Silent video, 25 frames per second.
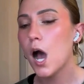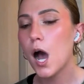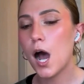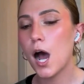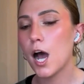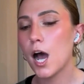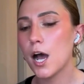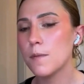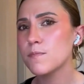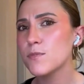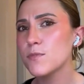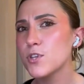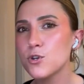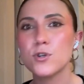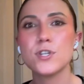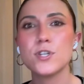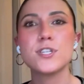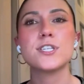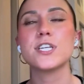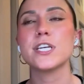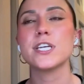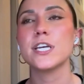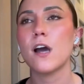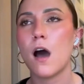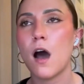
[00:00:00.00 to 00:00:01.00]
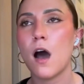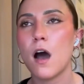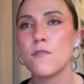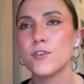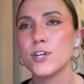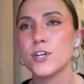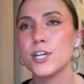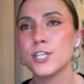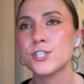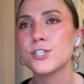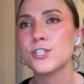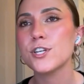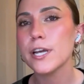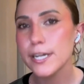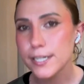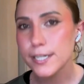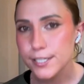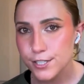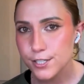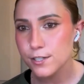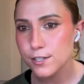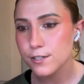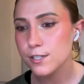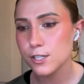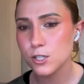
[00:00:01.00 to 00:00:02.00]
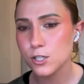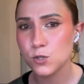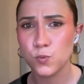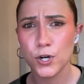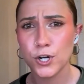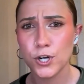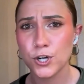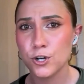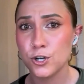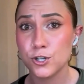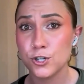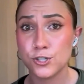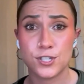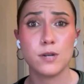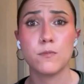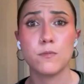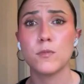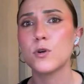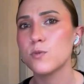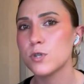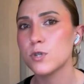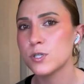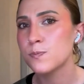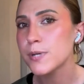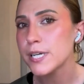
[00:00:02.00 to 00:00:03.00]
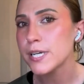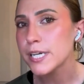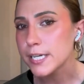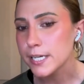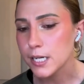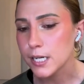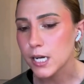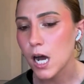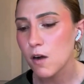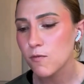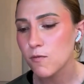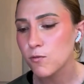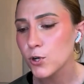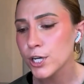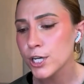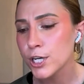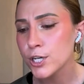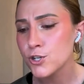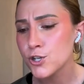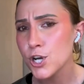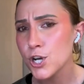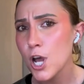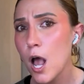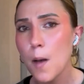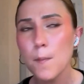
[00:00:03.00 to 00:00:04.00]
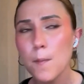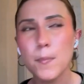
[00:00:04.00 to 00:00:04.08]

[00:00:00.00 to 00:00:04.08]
Um, you could see obvious instances where someone was beat in coverage,